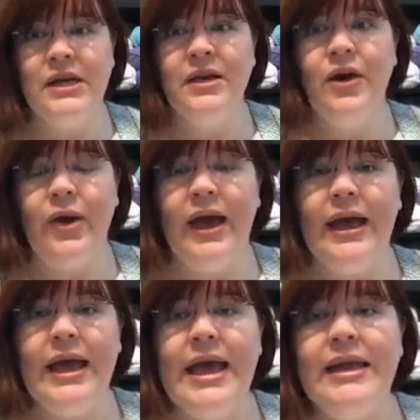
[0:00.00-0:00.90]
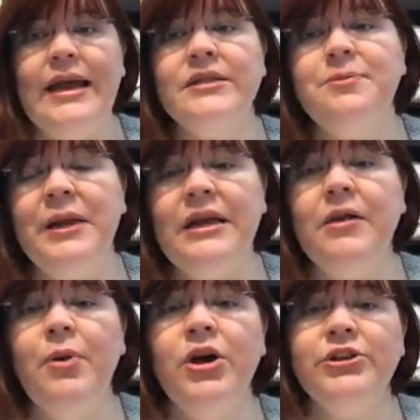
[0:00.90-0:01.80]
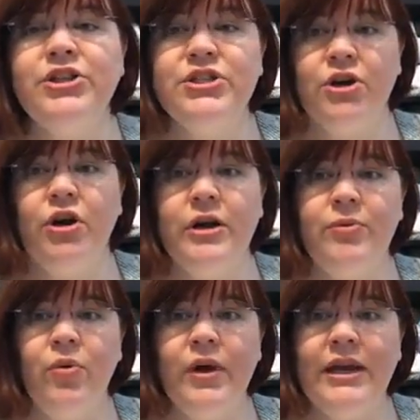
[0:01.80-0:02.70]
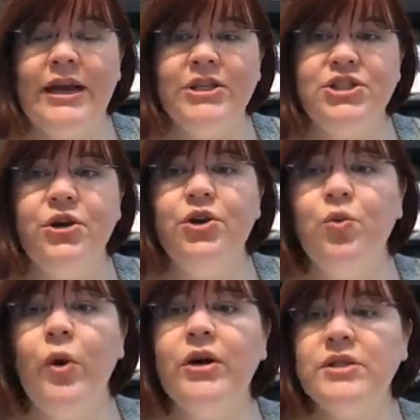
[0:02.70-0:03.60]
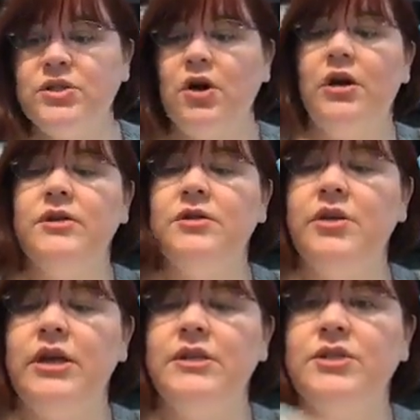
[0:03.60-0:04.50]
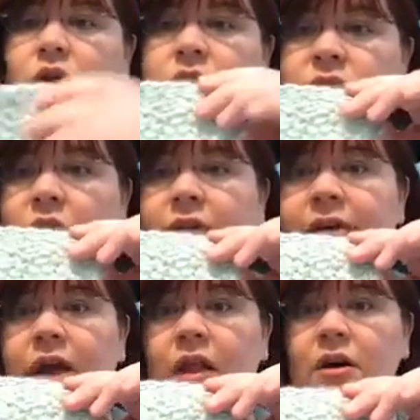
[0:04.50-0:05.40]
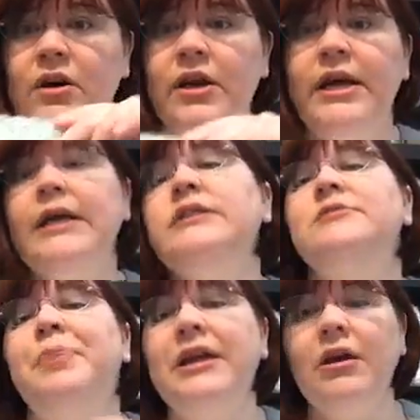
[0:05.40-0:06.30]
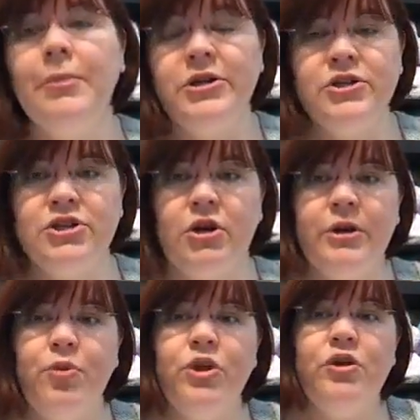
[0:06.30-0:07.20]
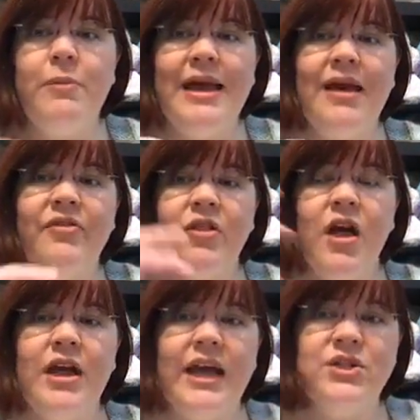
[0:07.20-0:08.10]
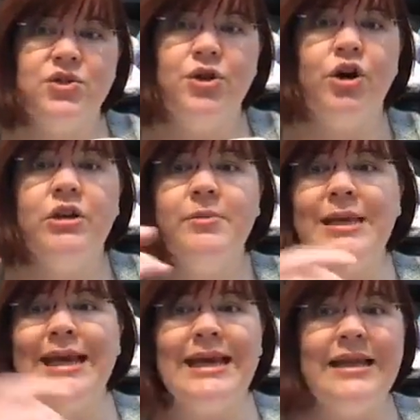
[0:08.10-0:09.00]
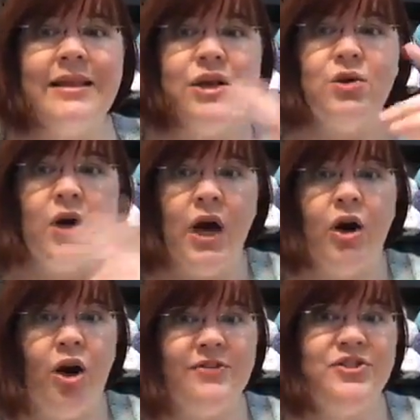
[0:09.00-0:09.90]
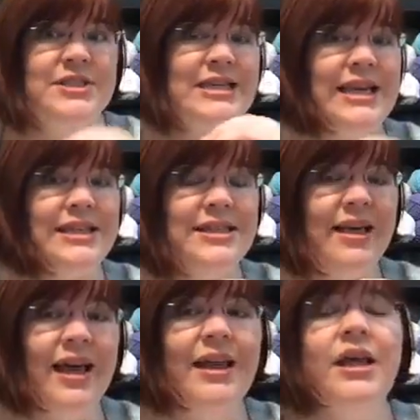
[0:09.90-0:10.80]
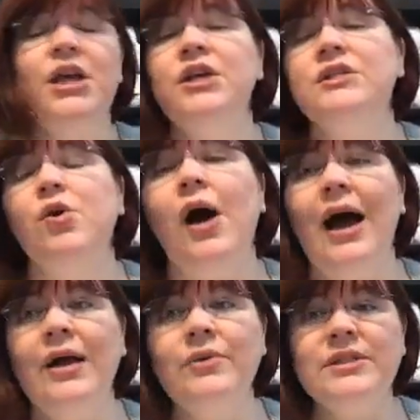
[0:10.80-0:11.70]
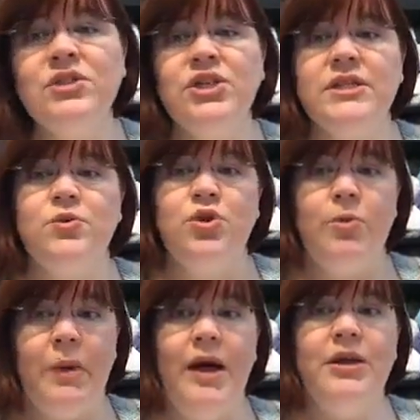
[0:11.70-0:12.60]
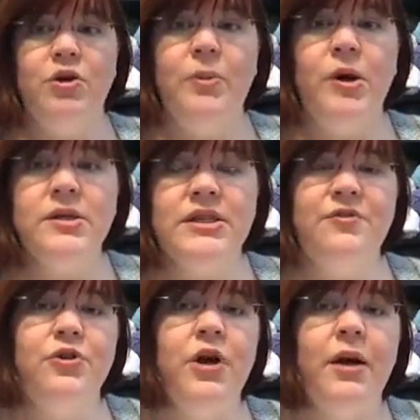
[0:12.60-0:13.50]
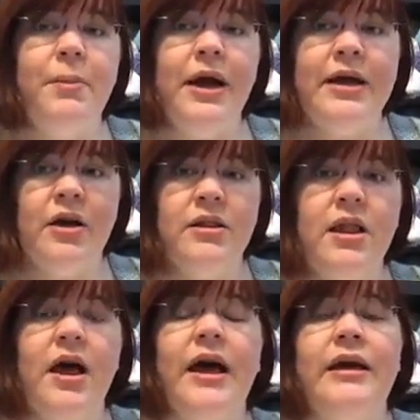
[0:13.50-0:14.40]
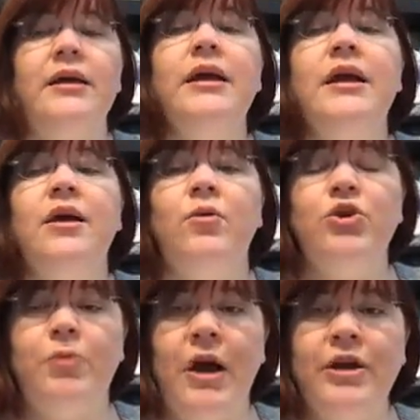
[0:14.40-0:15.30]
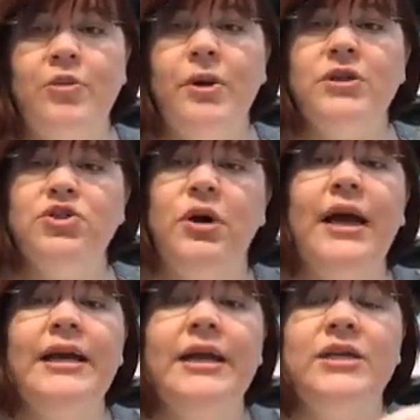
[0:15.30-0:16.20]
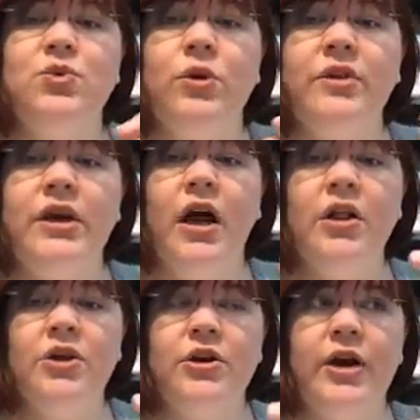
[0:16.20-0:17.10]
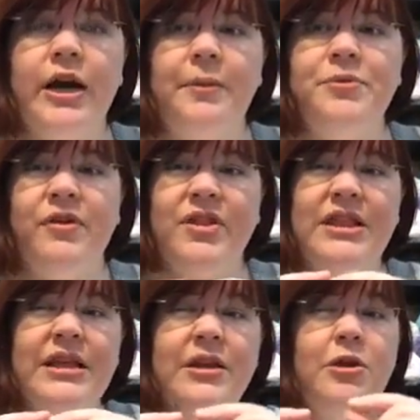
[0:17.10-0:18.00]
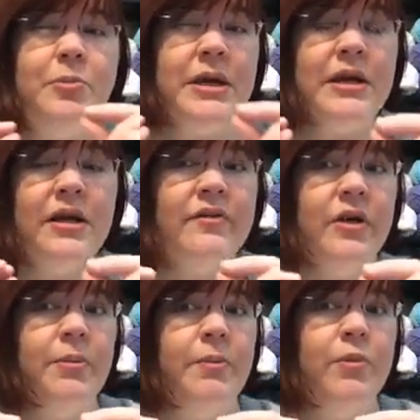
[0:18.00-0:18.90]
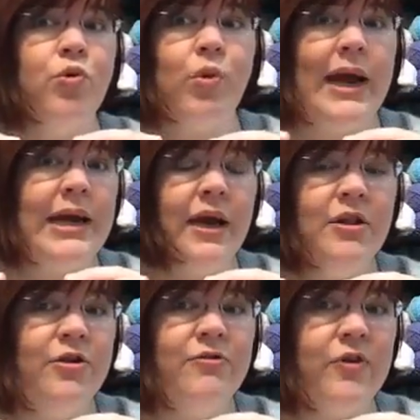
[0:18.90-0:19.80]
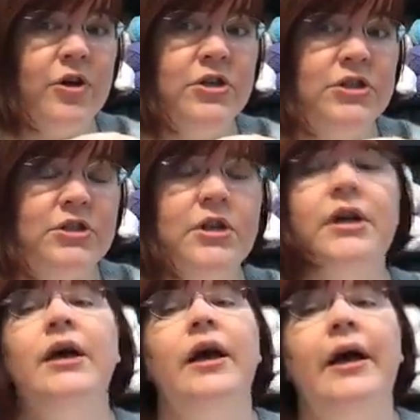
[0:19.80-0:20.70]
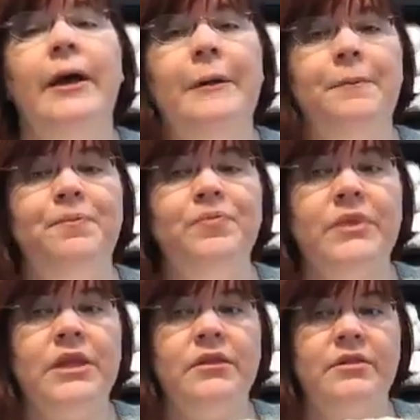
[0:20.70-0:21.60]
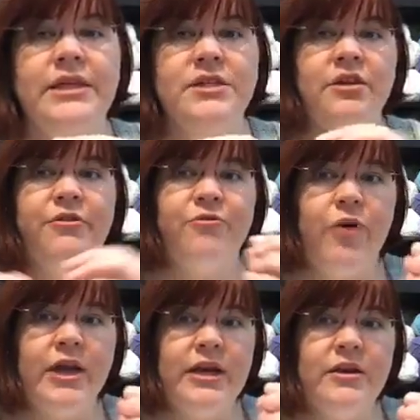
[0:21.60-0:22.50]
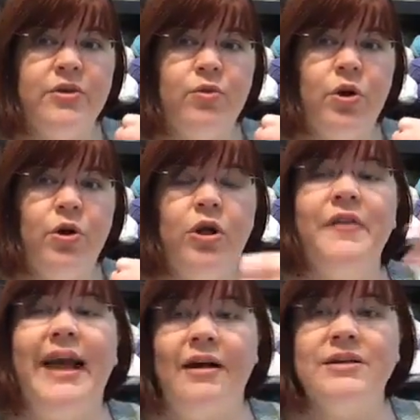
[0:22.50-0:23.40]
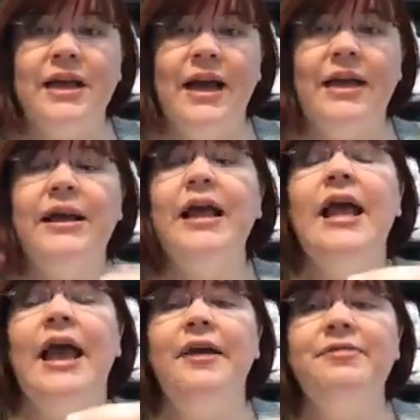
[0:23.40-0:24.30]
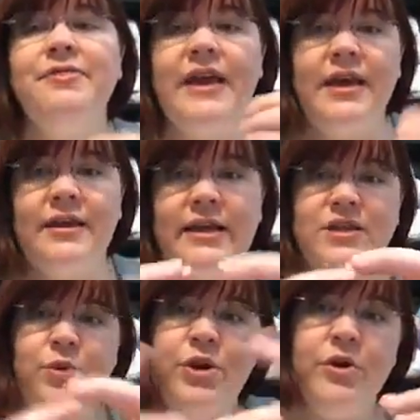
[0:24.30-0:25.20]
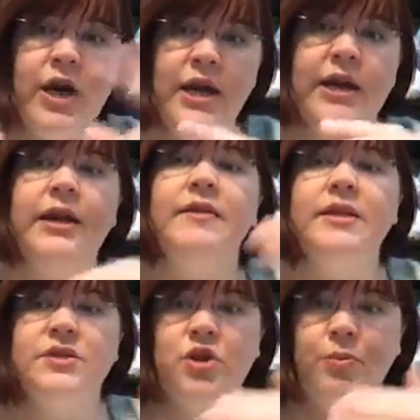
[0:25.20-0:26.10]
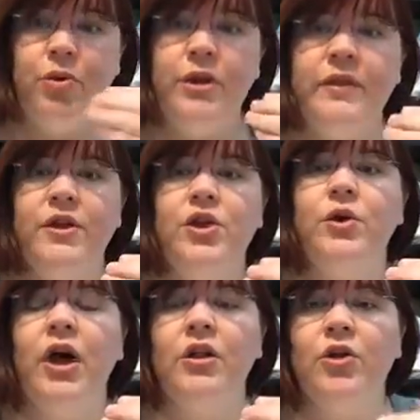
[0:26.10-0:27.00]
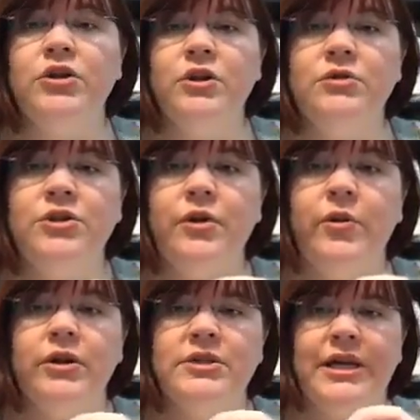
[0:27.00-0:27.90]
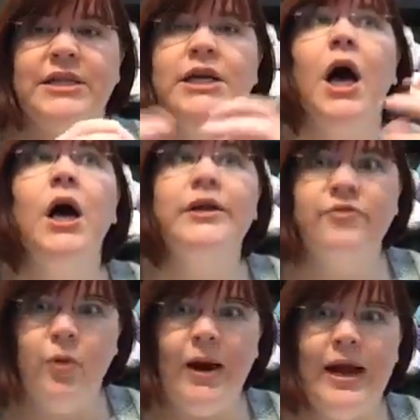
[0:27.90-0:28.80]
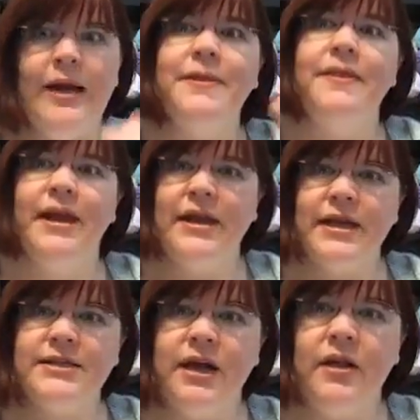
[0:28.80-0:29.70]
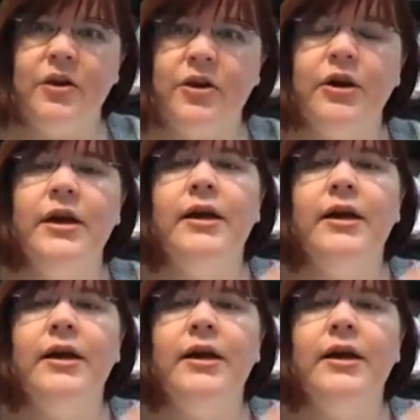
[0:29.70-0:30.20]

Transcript: Okay, now depending upon your starting point, and I show you where to start so that it starts on the color, depending upon your starting point, you may have a lot of extra yarn in the beginning that you cut off just to get to that. So I would suggest when you're buying your balls, if you're not buying online, when you're buying your balls, try and get it to where the color, um, you have a little bit of the gray color first, um, that's on the front end of the roll on the outside and then that's where you cut it and then start pulling the new color don't do it where it's like a ton of gray and then that next color